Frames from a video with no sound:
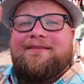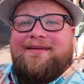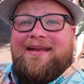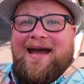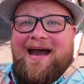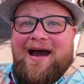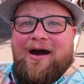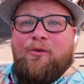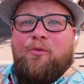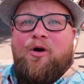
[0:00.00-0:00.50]

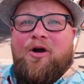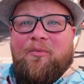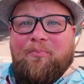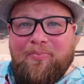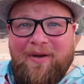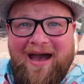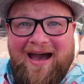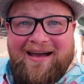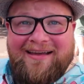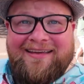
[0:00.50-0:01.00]
Now we're
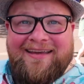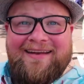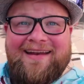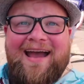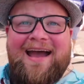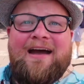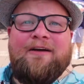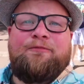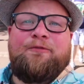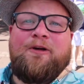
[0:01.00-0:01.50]
back in
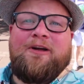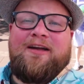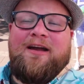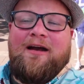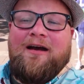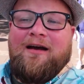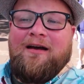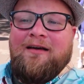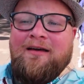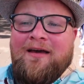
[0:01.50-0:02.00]

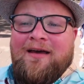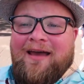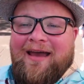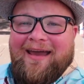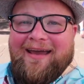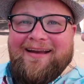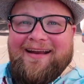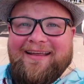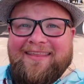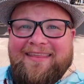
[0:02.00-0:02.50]
Africa,
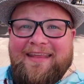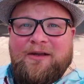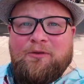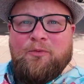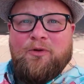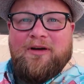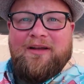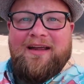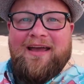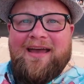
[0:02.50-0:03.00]
and I think
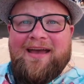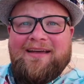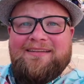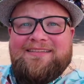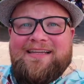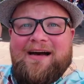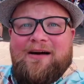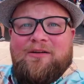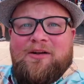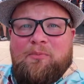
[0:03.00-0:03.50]
we're gonna head
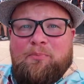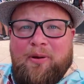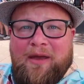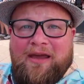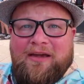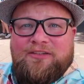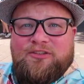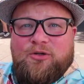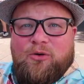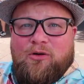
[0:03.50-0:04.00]
down to
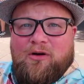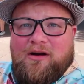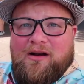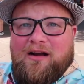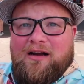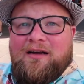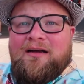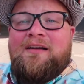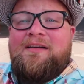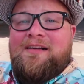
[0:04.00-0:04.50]

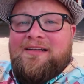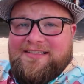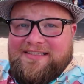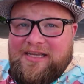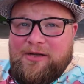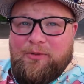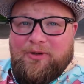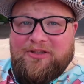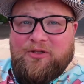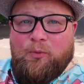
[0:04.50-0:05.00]
Pandora,
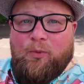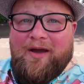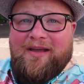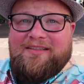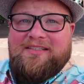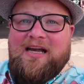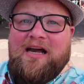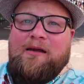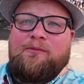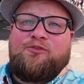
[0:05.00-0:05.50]
see what the
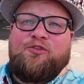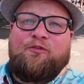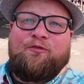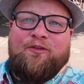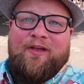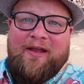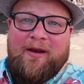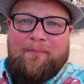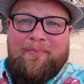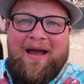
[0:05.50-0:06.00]
wait times for
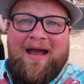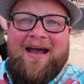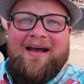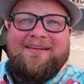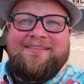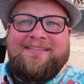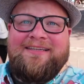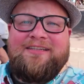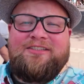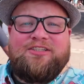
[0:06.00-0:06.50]
Flight of
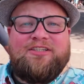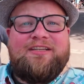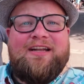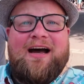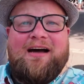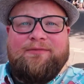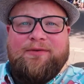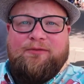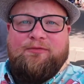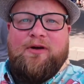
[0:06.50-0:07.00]
Passage and
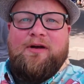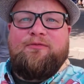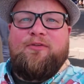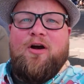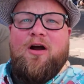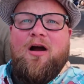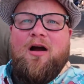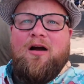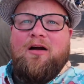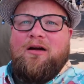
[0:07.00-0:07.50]
Na'vi
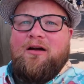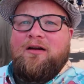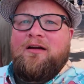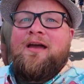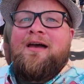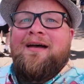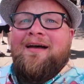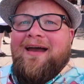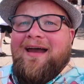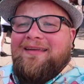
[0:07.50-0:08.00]
River are,
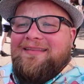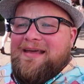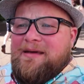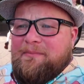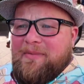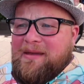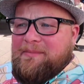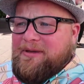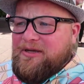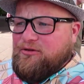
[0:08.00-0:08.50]
and
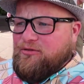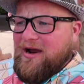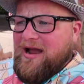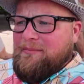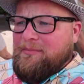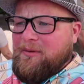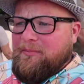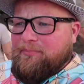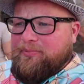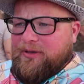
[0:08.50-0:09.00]
then maybe
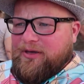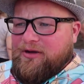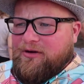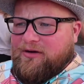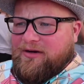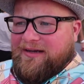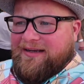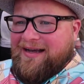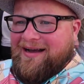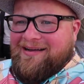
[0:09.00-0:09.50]
grab a
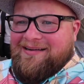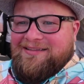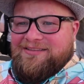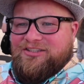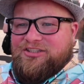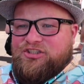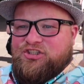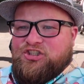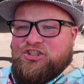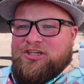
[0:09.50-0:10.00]
beer and kind of
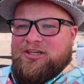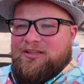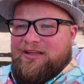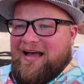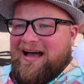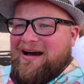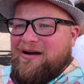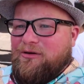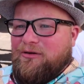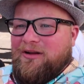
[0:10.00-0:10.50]
just chill
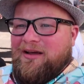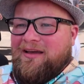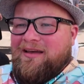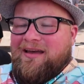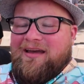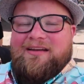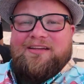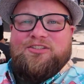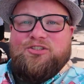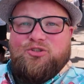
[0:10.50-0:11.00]
out
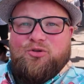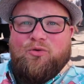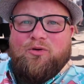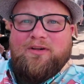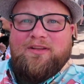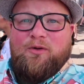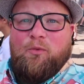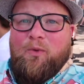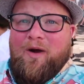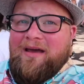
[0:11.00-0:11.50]
and
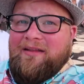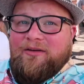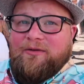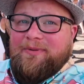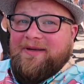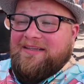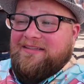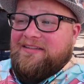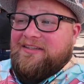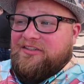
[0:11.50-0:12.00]
enjoy the weather
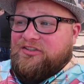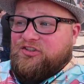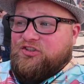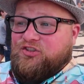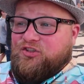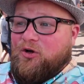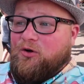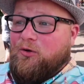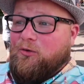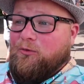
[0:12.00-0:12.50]
because it
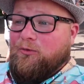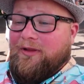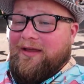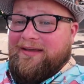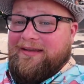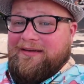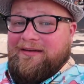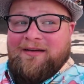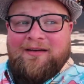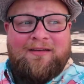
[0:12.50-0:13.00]
is so
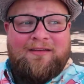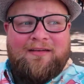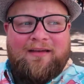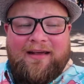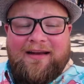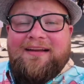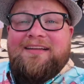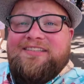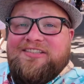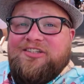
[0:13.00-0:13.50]
like,
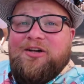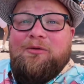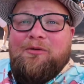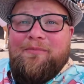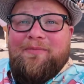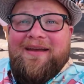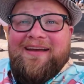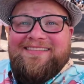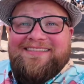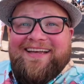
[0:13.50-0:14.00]
it is so
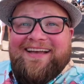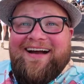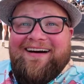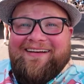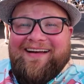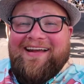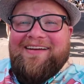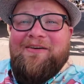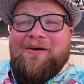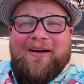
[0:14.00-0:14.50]
amazing
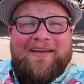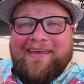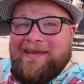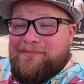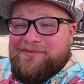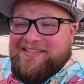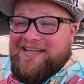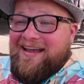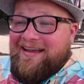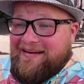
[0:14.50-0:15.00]
out. I know I
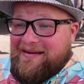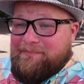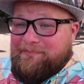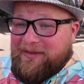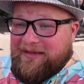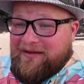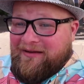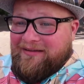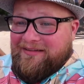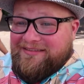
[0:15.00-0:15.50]
keep saying it
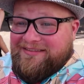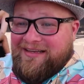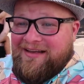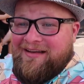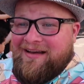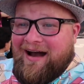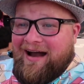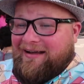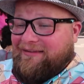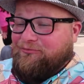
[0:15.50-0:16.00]
because
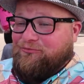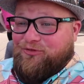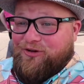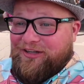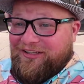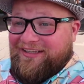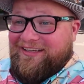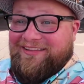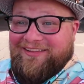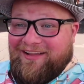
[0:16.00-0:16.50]
I
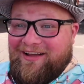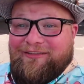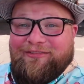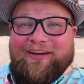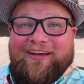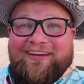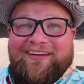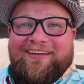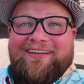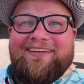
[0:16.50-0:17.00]
really love
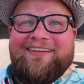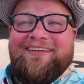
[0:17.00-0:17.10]
it.